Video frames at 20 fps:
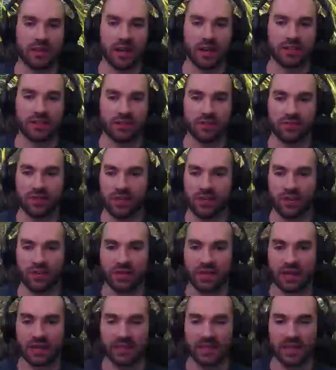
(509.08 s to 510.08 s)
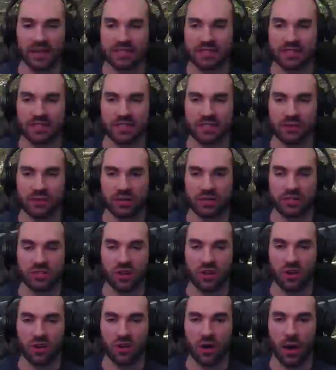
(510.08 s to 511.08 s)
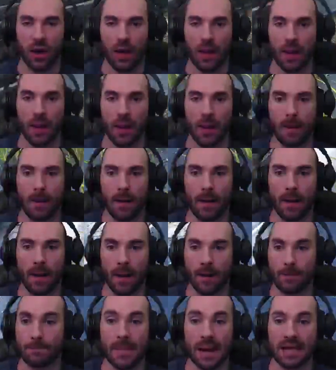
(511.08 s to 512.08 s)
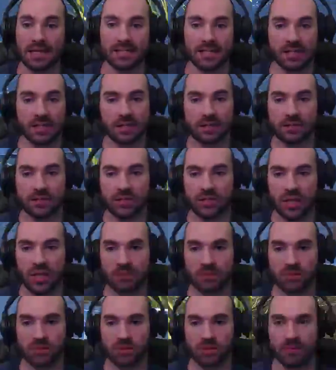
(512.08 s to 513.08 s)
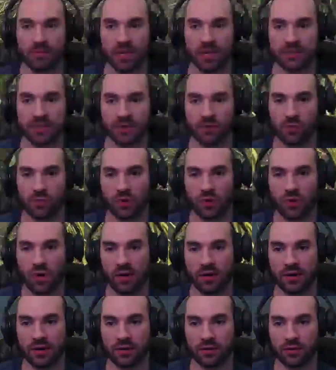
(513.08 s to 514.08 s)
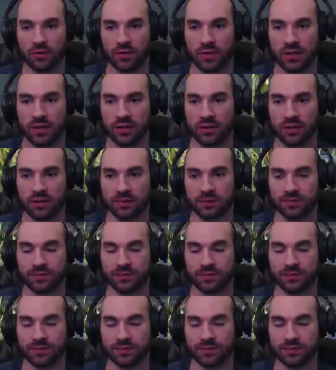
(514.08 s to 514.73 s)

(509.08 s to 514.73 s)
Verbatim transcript: I did a video on that. The AC units are eh, amazing, just absolutely amazing. We'll go out here through here.